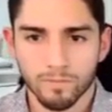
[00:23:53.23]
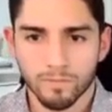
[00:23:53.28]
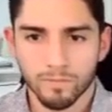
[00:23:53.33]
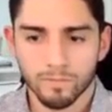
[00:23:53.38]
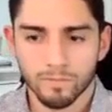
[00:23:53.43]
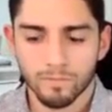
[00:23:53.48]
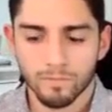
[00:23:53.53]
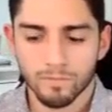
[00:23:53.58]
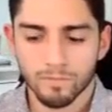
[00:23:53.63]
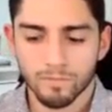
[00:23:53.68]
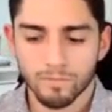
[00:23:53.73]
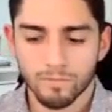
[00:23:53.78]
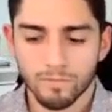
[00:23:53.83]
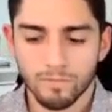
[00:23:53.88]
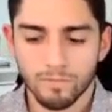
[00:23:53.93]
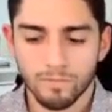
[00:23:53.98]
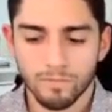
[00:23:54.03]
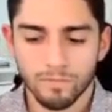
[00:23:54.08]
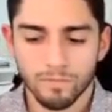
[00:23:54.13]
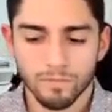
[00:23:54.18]

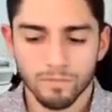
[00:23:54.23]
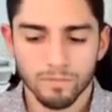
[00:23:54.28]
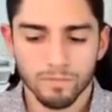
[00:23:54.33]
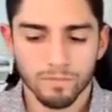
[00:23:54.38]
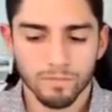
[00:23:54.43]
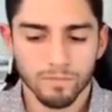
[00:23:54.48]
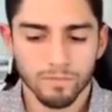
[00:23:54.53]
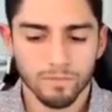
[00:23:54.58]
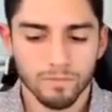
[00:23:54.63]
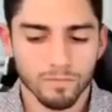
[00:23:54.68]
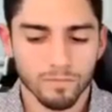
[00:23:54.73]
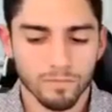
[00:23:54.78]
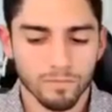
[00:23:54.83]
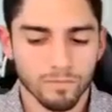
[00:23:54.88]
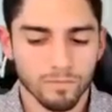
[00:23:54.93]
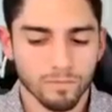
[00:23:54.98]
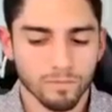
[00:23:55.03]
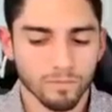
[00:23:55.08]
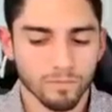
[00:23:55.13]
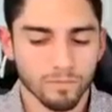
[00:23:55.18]

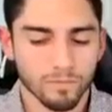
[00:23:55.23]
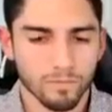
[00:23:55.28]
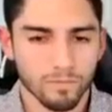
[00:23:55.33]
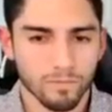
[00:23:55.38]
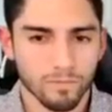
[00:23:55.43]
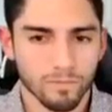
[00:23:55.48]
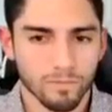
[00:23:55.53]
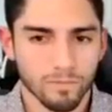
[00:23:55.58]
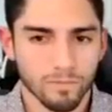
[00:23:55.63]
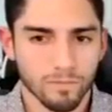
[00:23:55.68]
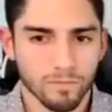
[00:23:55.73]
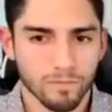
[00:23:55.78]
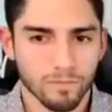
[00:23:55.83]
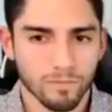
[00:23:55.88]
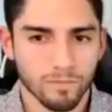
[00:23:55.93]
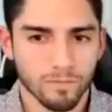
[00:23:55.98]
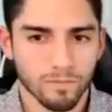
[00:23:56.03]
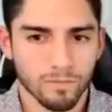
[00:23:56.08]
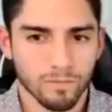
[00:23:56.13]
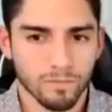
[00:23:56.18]

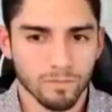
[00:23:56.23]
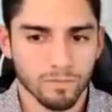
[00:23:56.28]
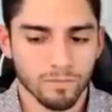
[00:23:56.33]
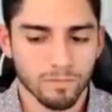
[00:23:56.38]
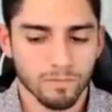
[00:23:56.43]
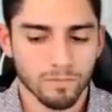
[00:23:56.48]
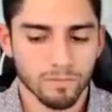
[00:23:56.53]
The person shown says nothing.